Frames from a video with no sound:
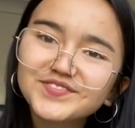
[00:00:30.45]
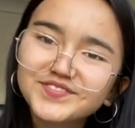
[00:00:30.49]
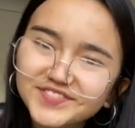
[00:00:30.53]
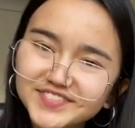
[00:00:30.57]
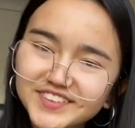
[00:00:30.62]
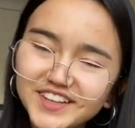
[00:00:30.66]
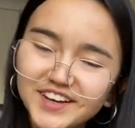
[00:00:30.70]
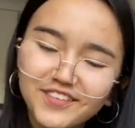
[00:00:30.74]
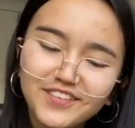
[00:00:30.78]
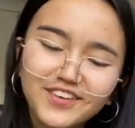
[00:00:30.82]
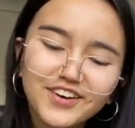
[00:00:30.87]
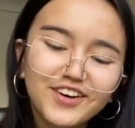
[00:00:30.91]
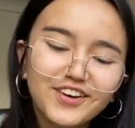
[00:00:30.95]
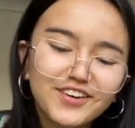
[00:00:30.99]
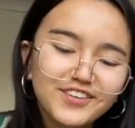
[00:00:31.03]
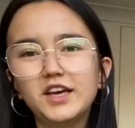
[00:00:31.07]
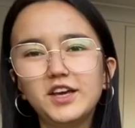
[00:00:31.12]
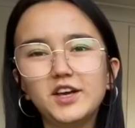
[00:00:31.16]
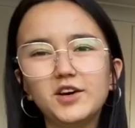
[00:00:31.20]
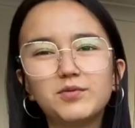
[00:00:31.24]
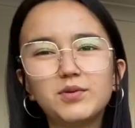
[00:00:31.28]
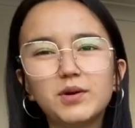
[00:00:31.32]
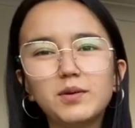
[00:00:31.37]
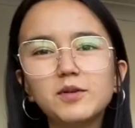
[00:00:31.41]
There we go.
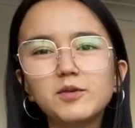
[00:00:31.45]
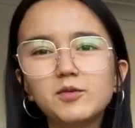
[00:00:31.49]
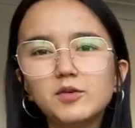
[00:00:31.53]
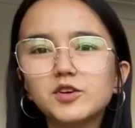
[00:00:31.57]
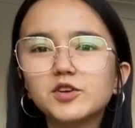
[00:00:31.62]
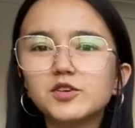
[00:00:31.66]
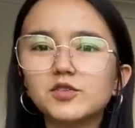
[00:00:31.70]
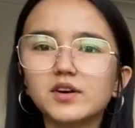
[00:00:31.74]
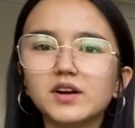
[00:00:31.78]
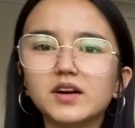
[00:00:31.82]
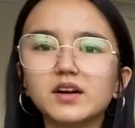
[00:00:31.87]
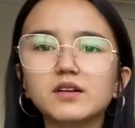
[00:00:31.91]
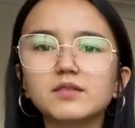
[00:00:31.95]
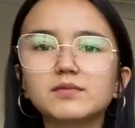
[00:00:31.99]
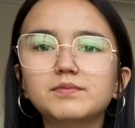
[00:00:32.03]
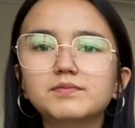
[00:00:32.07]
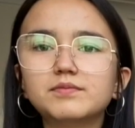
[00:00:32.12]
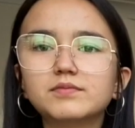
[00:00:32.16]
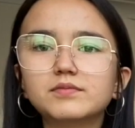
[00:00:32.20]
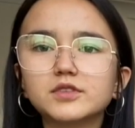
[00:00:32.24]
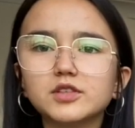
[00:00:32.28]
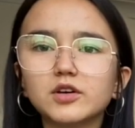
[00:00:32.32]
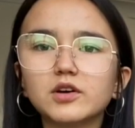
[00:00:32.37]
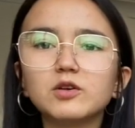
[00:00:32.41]
You're probably wondering,
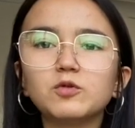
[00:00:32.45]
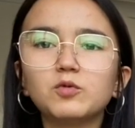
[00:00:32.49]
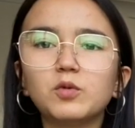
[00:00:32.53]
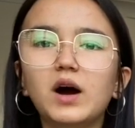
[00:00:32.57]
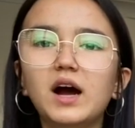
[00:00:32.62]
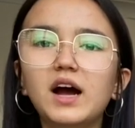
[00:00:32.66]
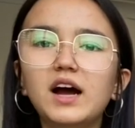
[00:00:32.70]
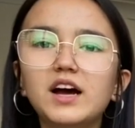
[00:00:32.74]
so why